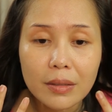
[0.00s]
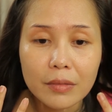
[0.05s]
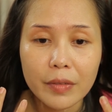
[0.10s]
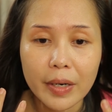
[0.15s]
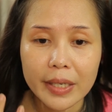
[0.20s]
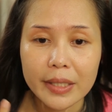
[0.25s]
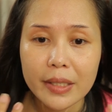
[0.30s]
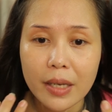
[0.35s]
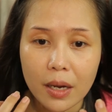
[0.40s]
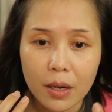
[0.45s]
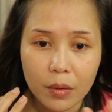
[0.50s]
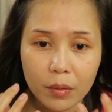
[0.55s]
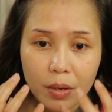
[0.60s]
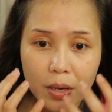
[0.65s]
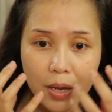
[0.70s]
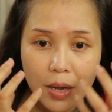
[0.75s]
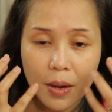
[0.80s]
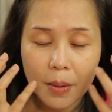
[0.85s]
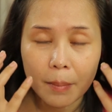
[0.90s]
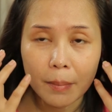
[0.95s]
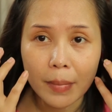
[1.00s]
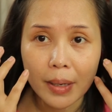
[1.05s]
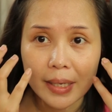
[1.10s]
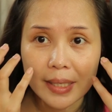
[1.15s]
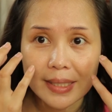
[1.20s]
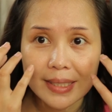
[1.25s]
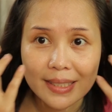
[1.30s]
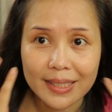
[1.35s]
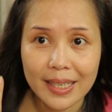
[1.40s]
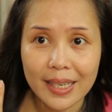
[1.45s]
right now
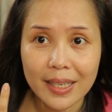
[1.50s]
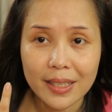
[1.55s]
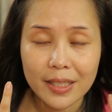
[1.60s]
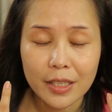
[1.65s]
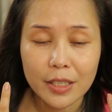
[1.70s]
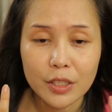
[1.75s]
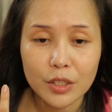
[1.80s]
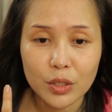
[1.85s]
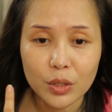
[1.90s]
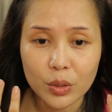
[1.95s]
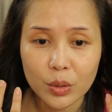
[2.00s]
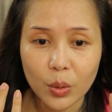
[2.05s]
my skin is